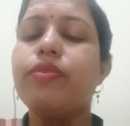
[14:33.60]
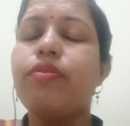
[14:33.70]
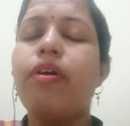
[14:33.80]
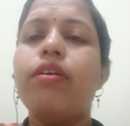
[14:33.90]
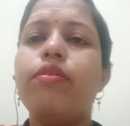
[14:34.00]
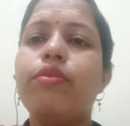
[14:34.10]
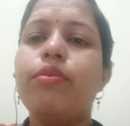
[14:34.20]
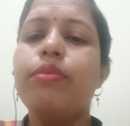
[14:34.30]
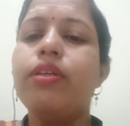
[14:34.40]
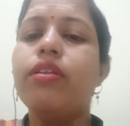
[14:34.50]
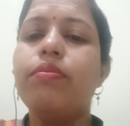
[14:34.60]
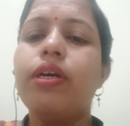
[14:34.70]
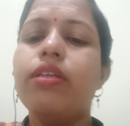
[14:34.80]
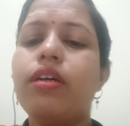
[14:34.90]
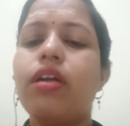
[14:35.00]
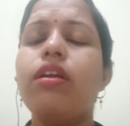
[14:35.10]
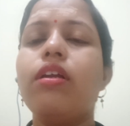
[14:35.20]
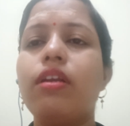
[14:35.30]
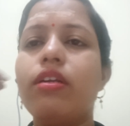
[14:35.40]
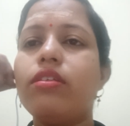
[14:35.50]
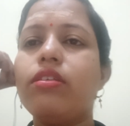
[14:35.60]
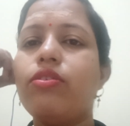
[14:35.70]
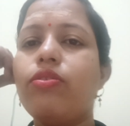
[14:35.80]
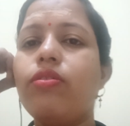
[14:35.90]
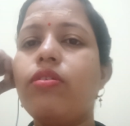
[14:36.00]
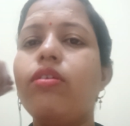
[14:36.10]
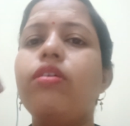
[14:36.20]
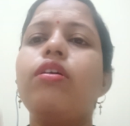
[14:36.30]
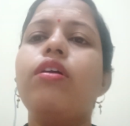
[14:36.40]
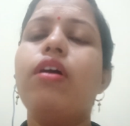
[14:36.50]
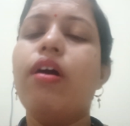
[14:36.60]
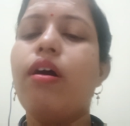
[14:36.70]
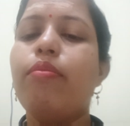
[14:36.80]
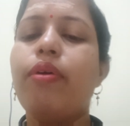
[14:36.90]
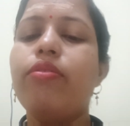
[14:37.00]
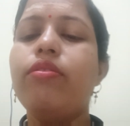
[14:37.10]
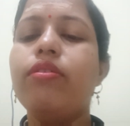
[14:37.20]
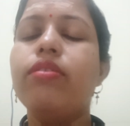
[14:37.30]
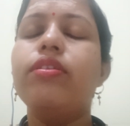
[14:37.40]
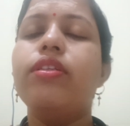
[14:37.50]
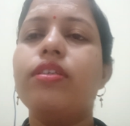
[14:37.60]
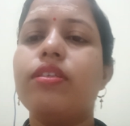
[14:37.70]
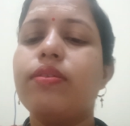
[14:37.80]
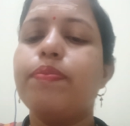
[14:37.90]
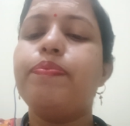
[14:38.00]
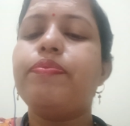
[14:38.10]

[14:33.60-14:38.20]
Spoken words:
What do we mean by that? Let's know about this.